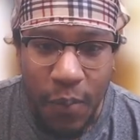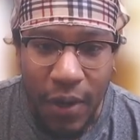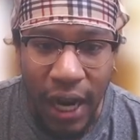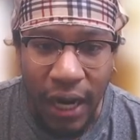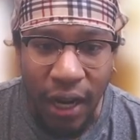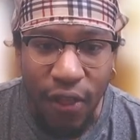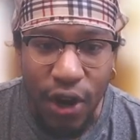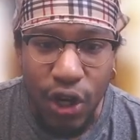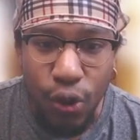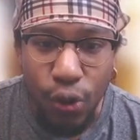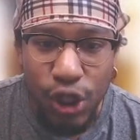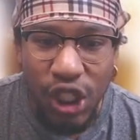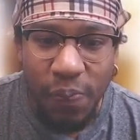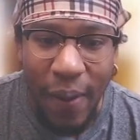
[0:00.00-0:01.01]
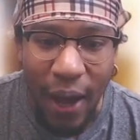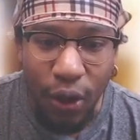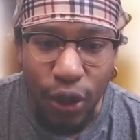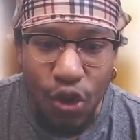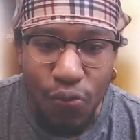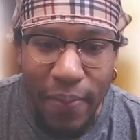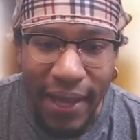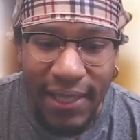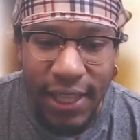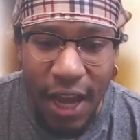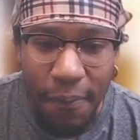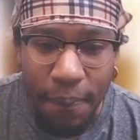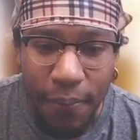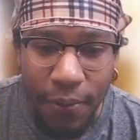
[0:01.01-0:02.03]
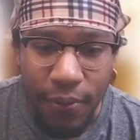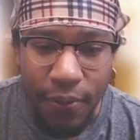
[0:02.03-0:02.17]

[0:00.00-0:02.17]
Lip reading: Another new spell you mixed up?